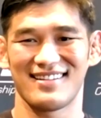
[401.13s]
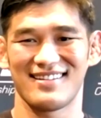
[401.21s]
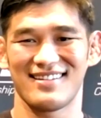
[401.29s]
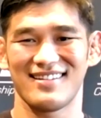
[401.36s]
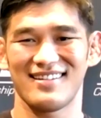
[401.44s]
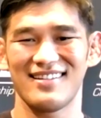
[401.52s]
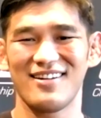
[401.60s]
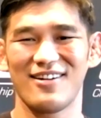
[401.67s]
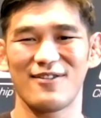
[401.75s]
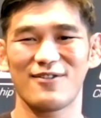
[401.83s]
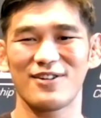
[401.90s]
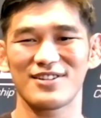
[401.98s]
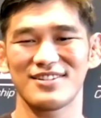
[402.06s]
No, of
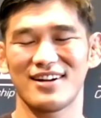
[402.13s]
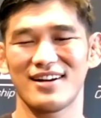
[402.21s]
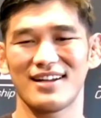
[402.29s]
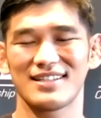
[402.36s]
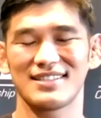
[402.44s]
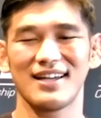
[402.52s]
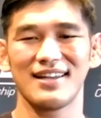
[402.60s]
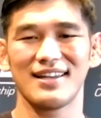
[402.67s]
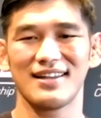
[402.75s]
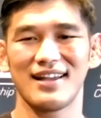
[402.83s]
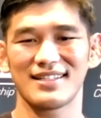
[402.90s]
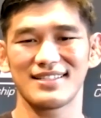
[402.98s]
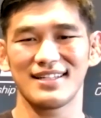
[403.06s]
course not. I signed
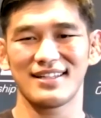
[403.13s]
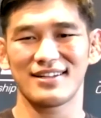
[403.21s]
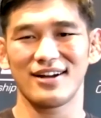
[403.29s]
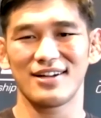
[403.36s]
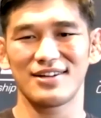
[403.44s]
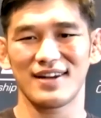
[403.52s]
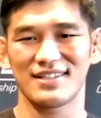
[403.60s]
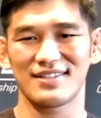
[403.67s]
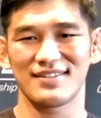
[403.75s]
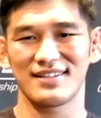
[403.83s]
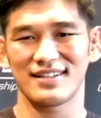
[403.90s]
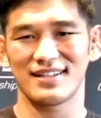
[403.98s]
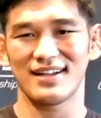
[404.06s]
the contract as soon as
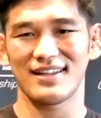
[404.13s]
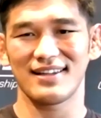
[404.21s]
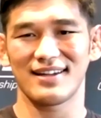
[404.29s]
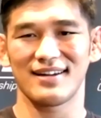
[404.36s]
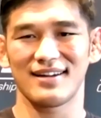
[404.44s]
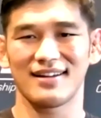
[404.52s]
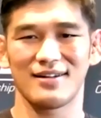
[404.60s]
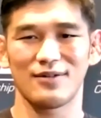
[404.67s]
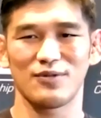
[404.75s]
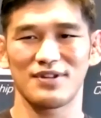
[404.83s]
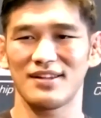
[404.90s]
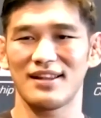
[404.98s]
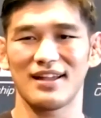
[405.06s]
it got there.
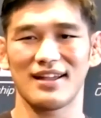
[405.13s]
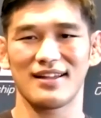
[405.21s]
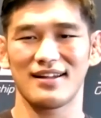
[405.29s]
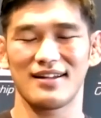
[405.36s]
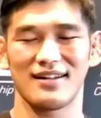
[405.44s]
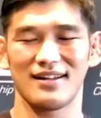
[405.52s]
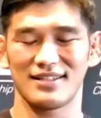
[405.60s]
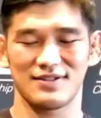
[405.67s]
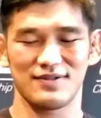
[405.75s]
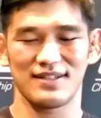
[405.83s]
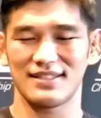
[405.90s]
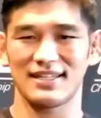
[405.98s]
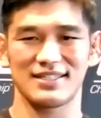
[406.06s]
Within like as soon
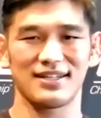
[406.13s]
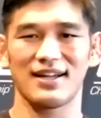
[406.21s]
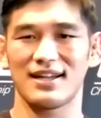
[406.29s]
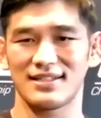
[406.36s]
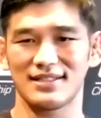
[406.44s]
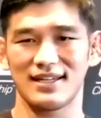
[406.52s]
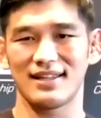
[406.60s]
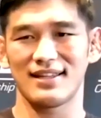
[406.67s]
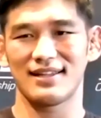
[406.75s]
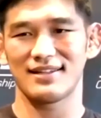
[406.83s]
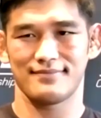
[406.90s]
as I saw it, I signed it.